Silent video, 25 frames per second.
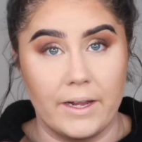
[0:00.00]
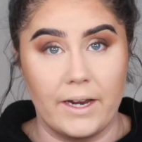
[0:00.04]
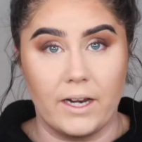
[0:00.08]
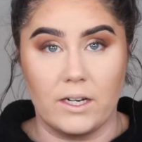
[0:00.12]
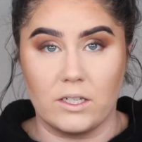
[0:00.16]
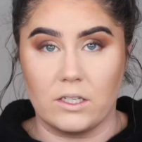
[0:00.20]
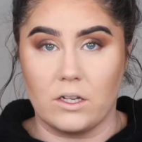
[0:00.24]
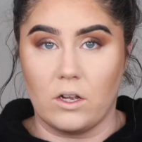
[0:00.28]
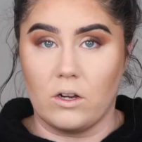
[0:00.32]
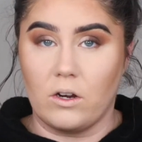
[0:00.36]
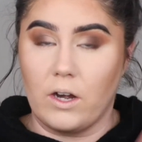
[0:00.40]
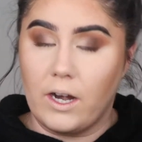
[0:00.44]

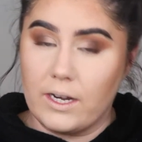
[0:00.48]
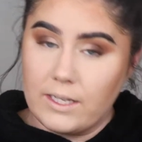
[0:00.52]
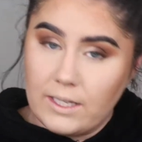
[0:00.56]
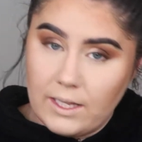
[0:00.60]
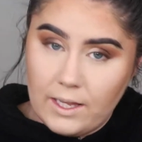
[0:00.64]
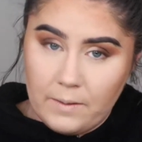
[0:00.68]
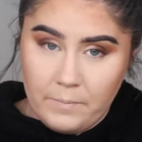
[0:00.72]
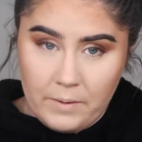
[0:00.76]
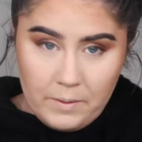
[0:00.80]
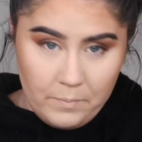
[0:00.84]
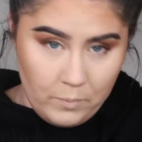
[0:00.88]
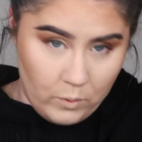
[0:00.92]
hair's gone crazy.
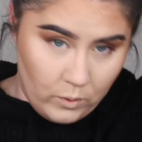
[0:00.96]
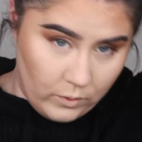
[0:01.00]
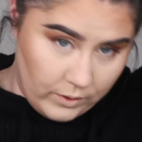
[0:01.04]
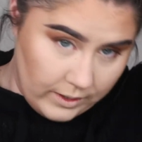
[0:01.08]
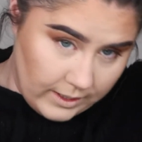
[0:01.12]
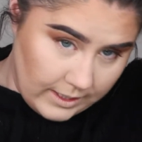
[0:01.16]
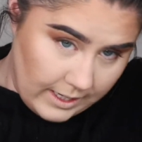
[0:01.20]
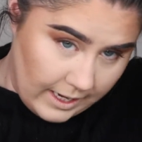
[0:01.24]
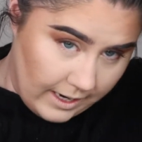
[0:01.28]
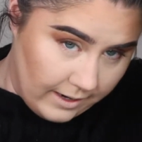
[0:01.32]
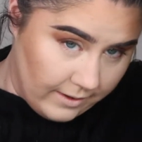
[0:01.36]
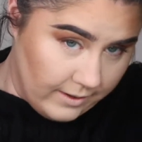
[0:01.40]
Let me pull
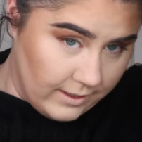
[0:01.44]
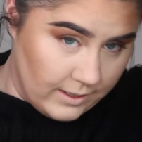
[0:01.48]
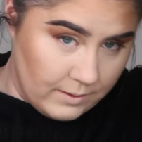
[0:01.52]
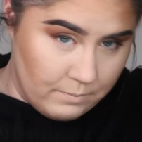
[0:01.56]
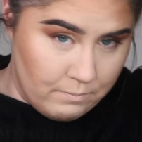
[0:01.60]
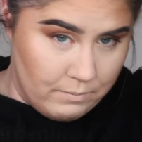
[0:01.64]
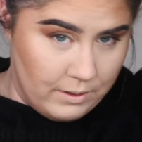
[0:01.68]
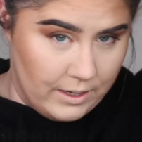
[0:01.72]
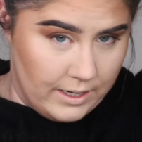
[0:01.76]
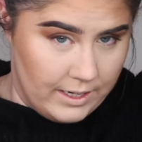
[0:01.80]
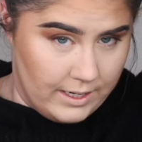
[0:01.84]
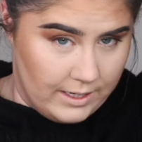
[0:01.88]
this out of this
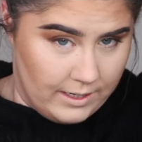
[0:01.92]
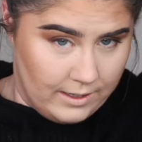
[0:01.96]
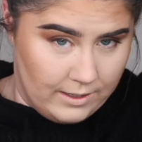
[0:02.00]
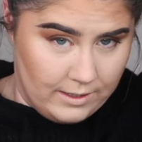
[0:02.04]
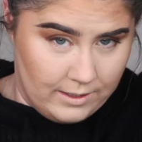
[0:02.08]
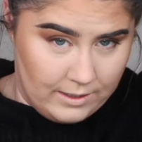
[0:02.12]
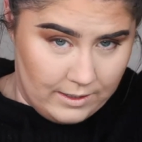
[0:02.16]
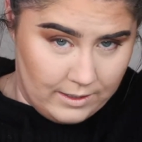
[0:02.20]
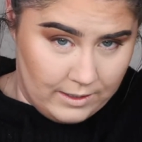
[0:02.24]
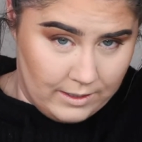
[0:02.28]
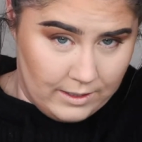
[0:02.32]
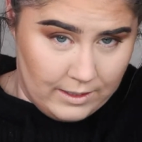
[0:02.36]
bun
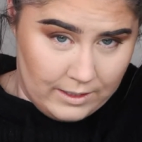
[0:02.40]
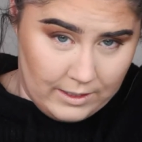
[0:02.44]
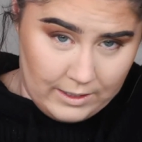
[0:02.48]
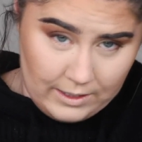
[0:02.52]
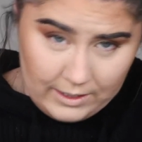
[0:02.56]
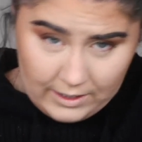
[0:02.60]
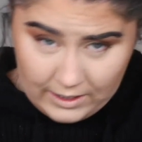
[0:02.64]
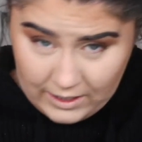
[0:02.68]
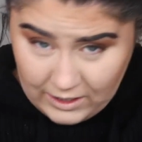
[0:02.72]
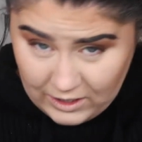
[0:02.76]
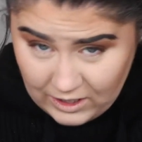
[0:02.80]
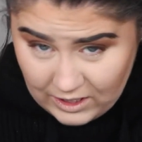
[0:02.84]

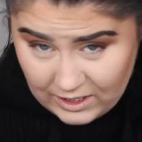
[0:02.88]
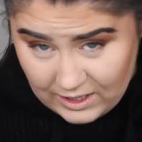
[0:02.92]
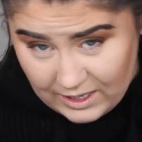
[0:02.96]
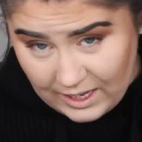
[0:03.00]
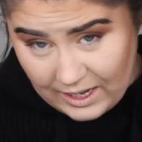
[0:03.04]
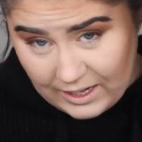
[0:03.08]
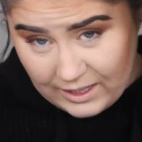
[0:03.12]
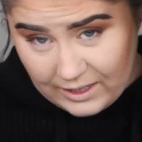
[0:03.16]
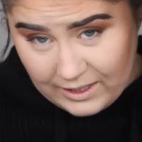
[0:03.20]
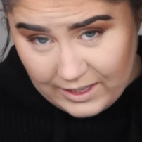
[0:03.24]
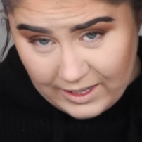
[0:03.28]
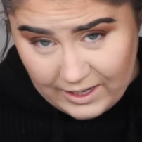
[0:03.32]
and just
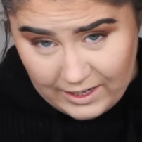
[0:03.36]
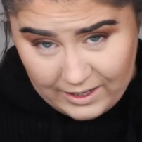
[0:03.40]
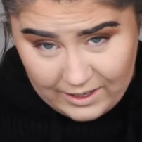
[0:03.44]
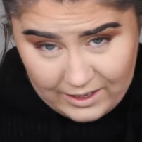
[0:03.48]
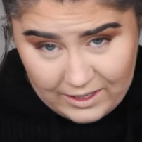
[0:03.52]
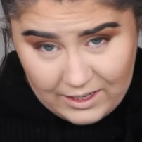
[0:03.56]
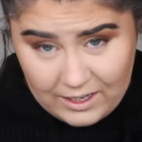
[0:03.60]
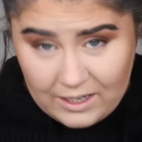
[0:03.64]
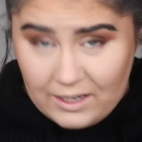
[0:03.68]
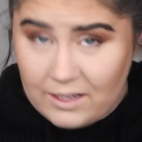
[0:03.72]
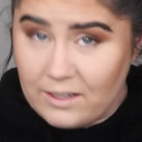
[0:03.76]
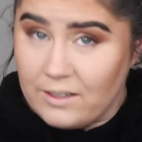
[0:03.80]
like let
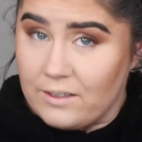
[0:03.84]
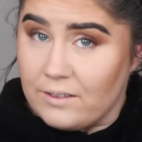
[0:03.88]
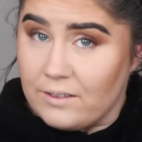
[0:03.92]
it